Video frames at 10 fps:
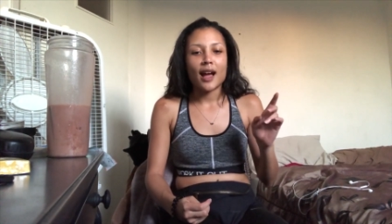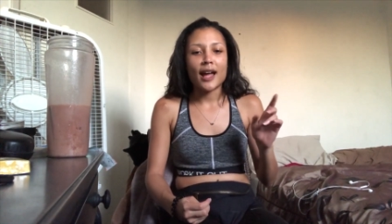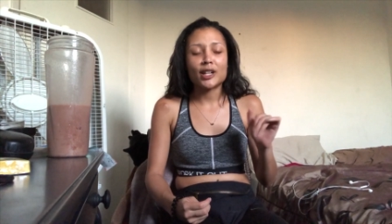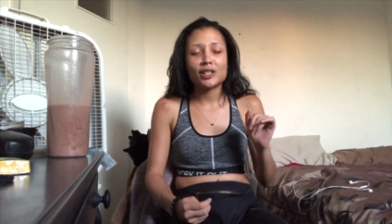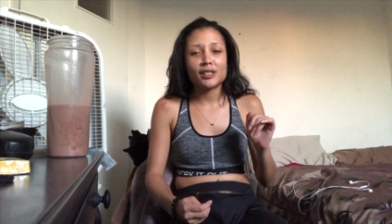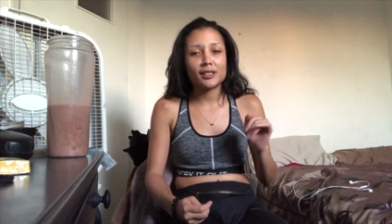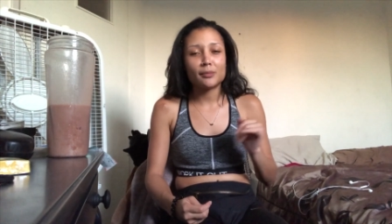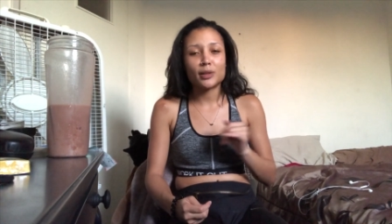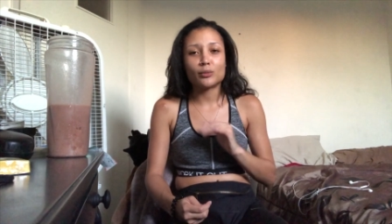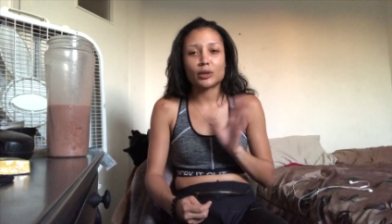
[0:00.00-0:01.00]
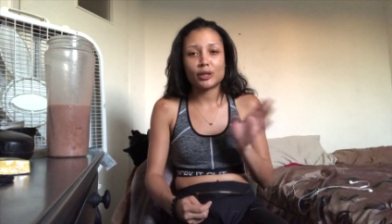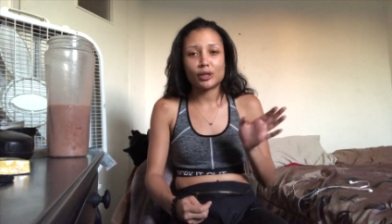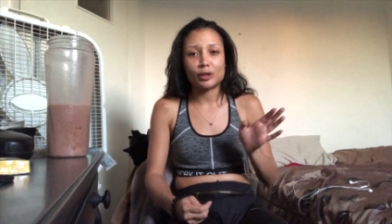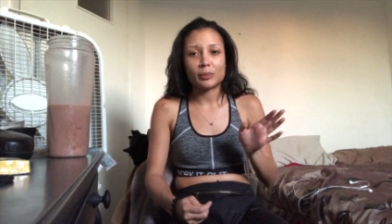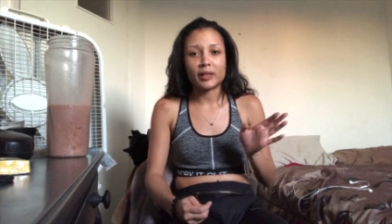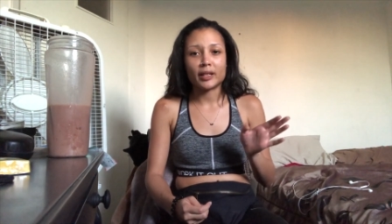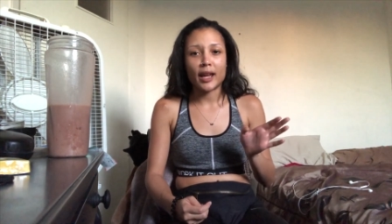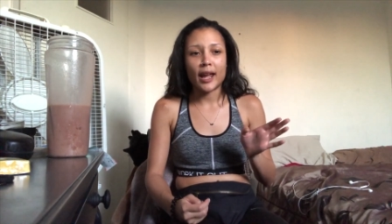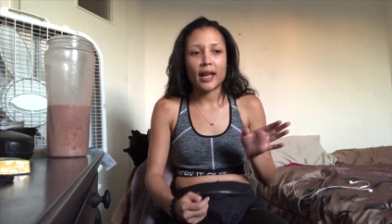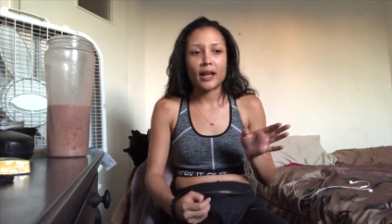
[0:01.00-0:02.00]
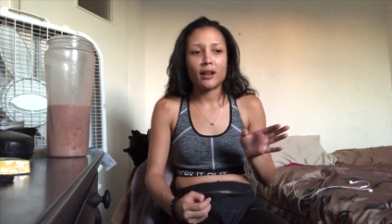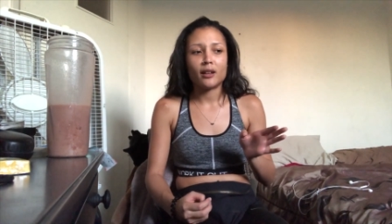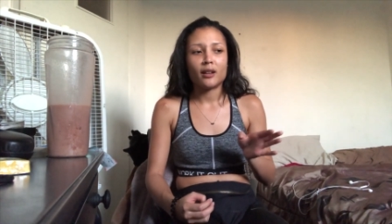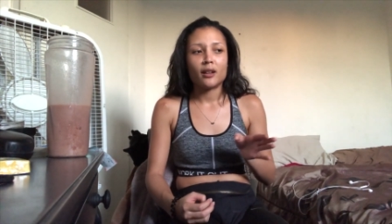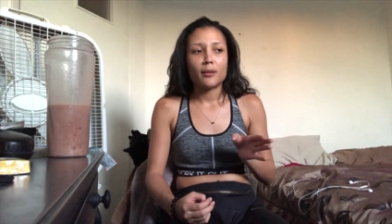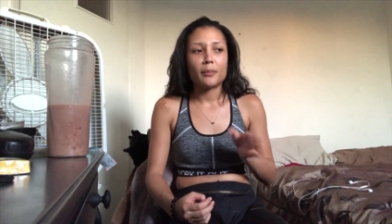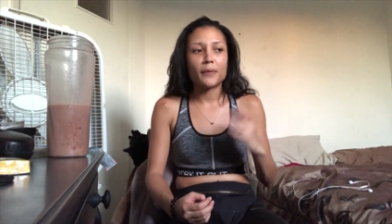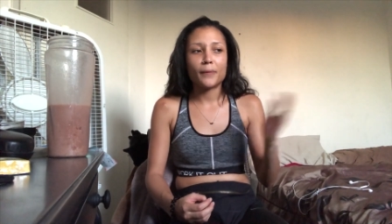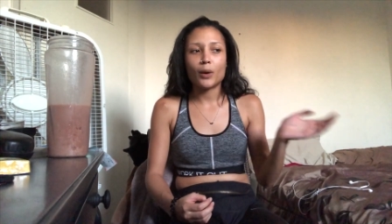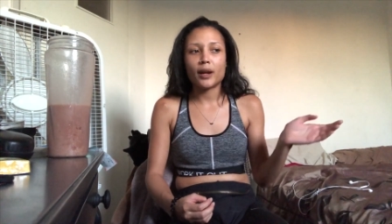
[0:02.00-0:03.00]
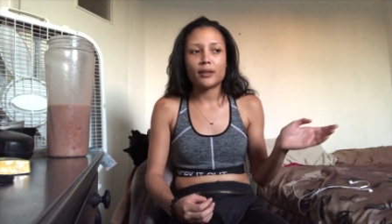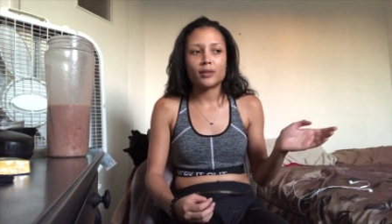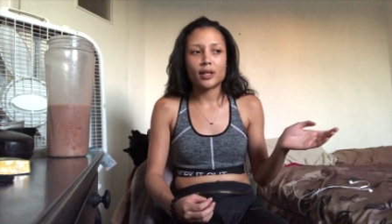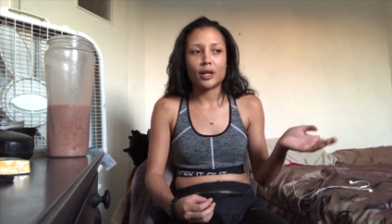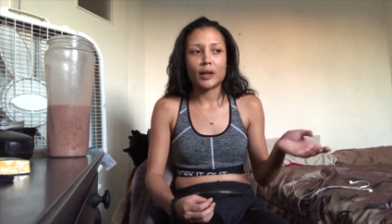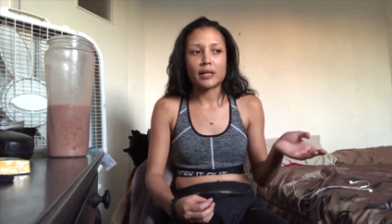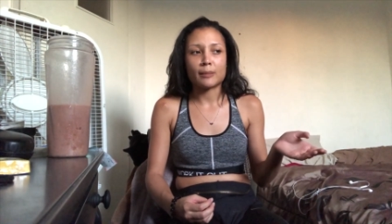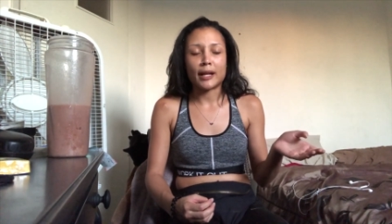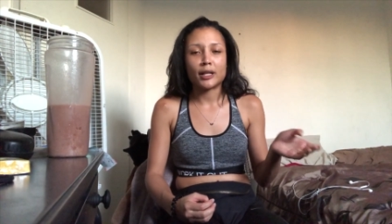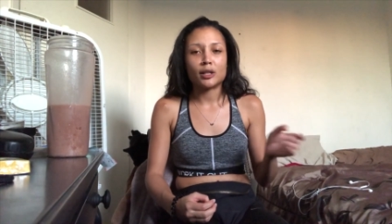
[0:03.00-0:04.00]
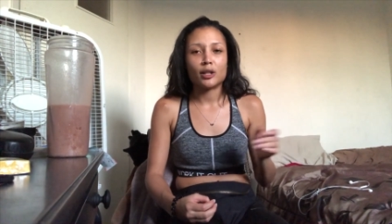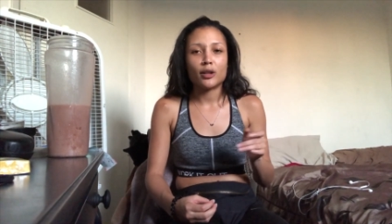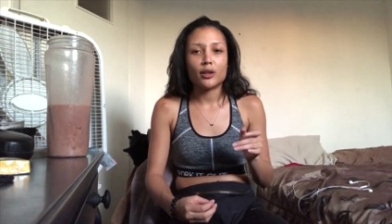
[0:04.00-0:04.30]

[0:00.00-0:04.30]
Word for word: I actually did something really stupid and before I even tell you guys about it,